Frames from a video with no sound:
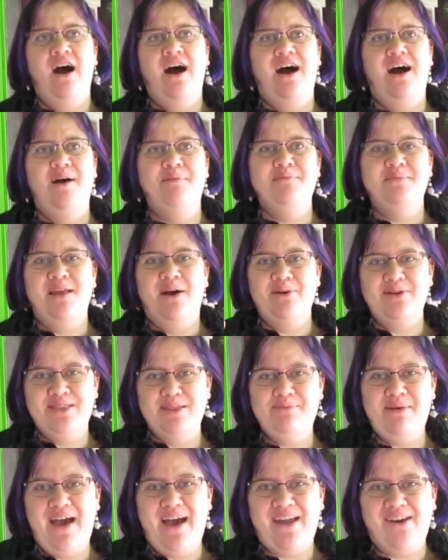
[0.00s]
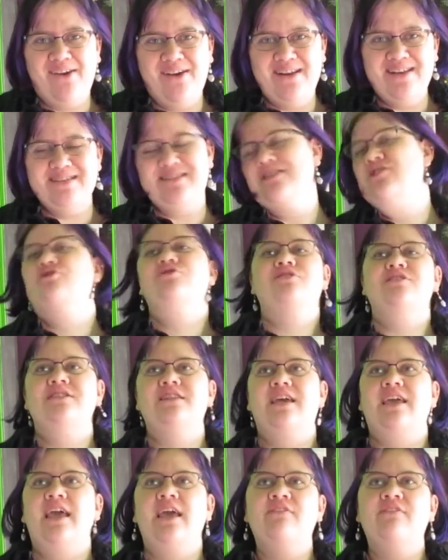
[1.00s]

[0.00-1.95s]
Um, now with the pattern it is interesting.